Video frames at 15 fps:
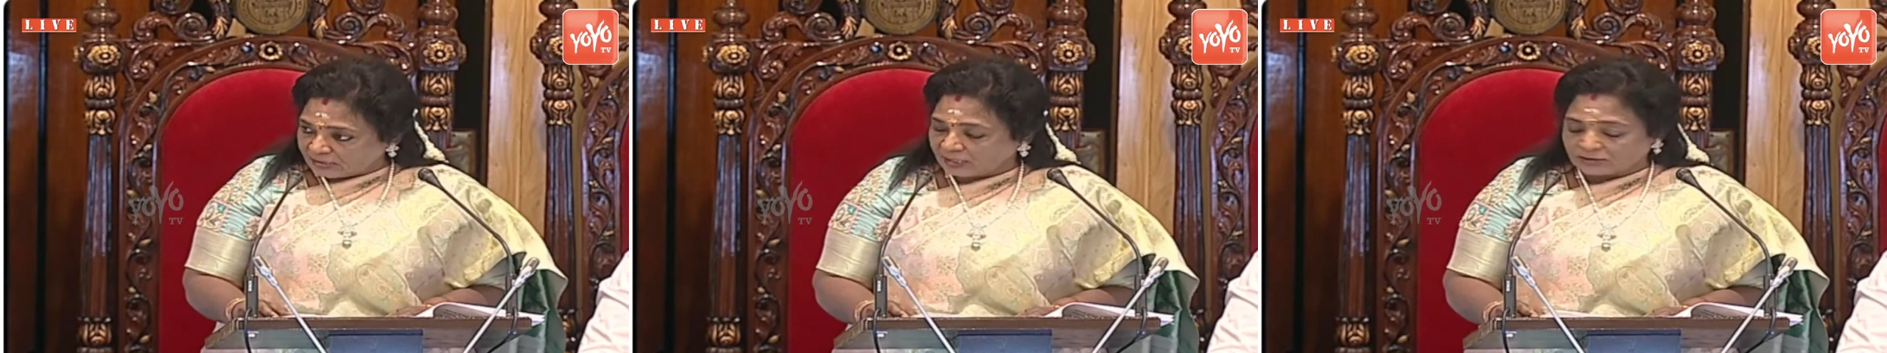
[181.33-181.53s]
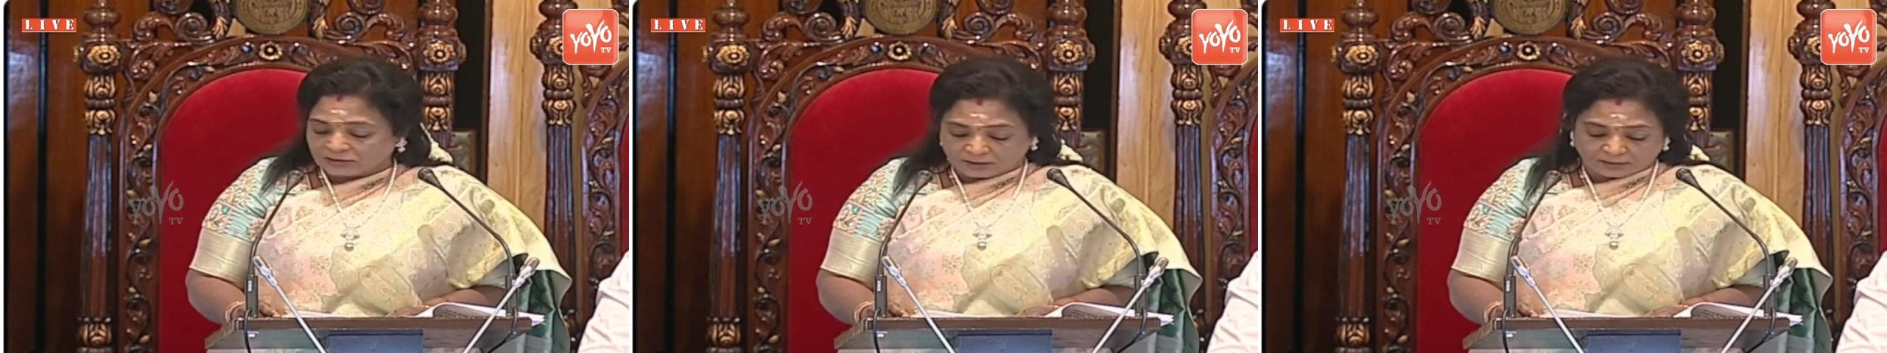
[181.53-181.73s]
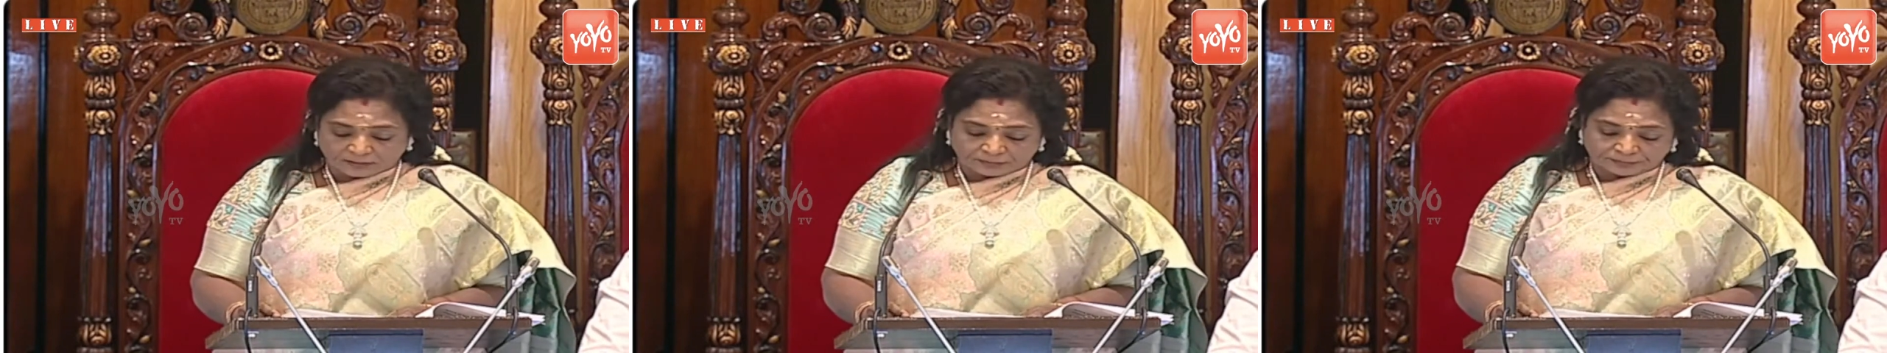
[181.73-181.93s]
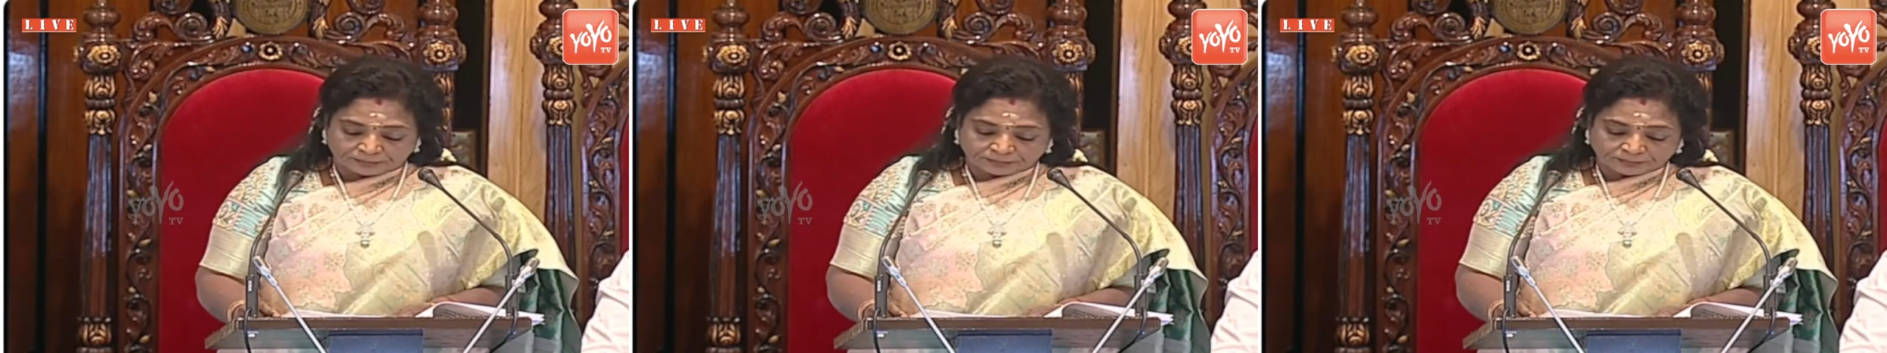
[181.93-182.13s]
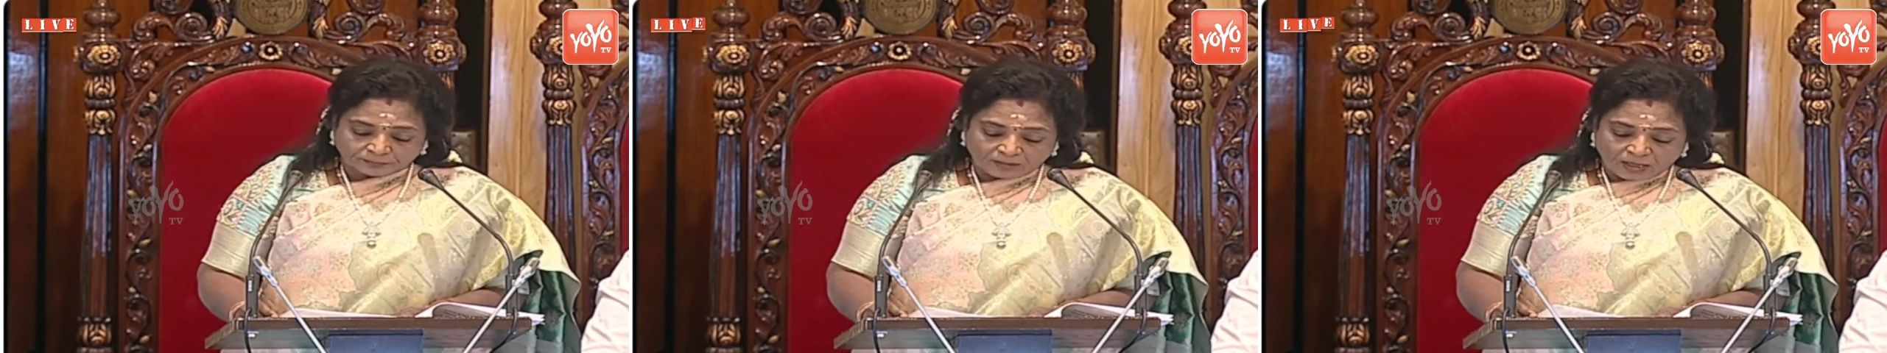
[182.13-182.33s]
sector.
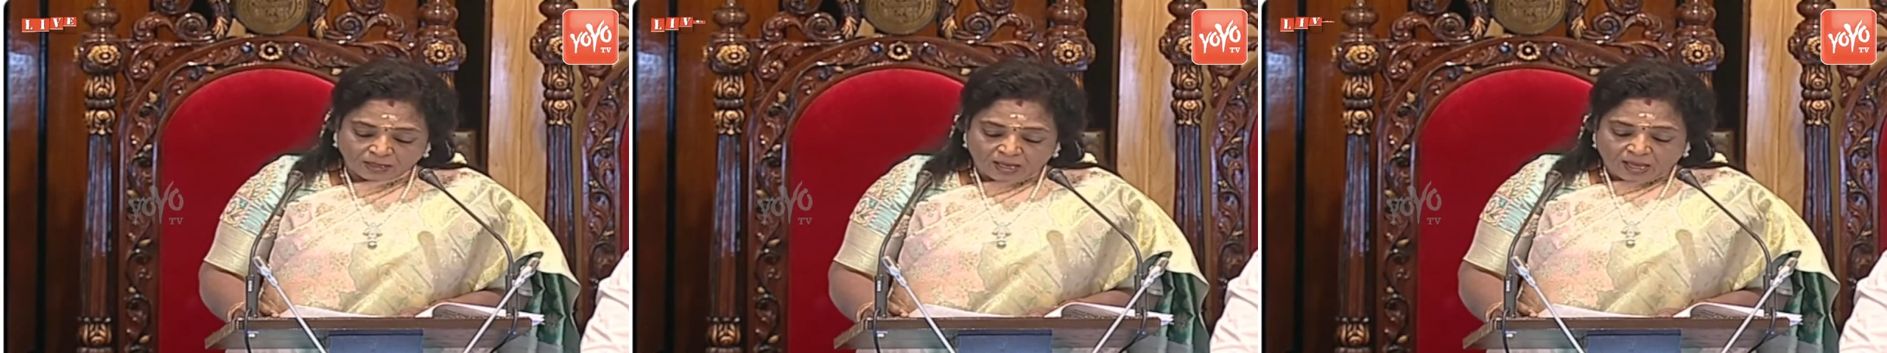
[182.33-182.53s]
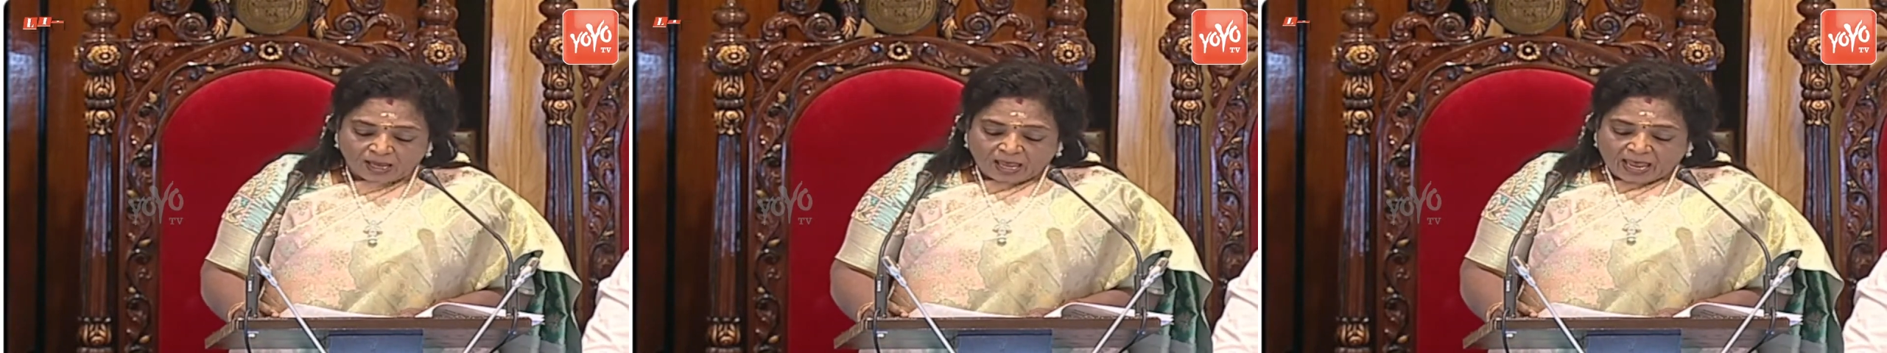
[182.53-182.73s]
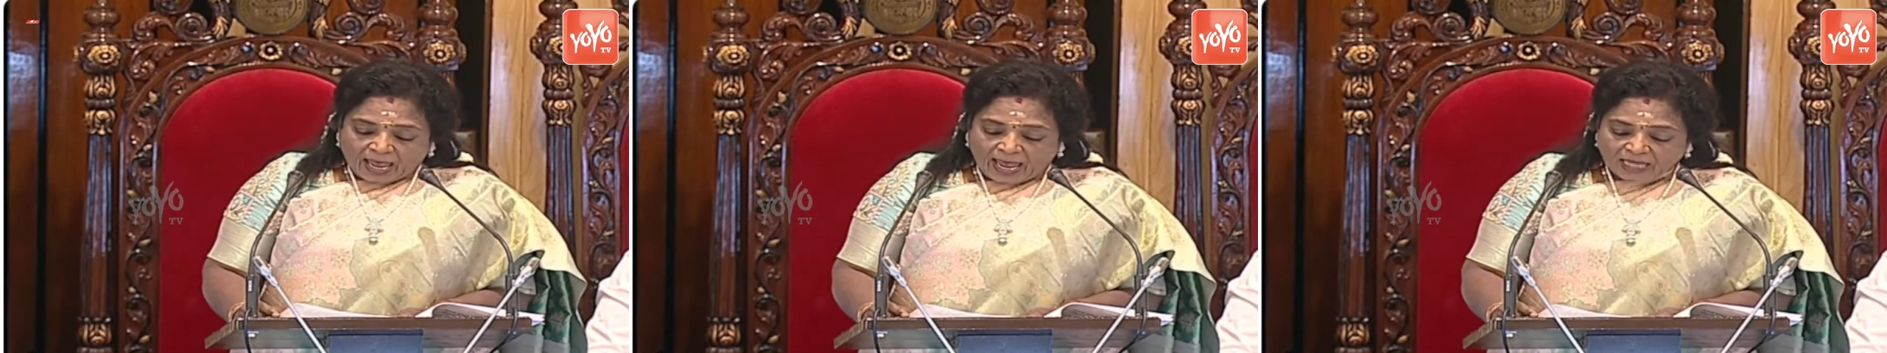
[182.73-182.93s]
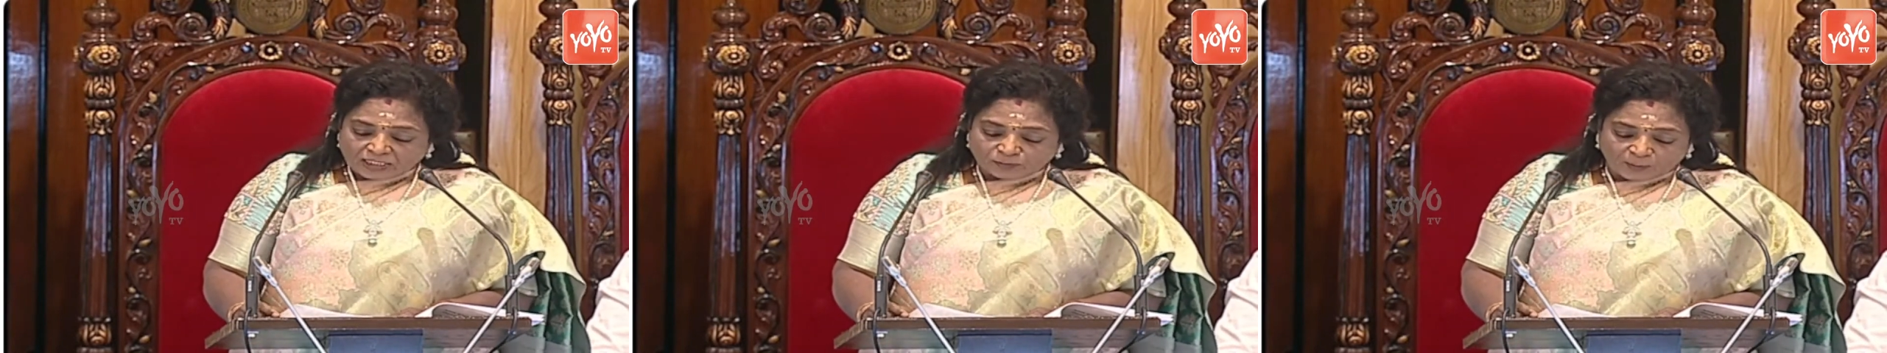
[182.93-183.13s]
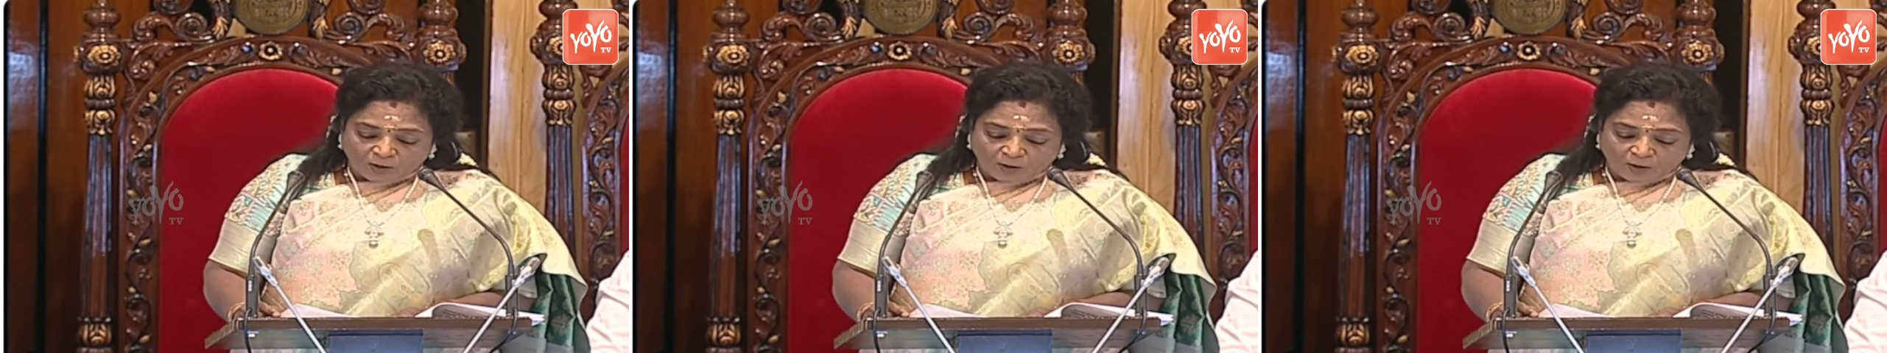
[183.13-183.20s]
As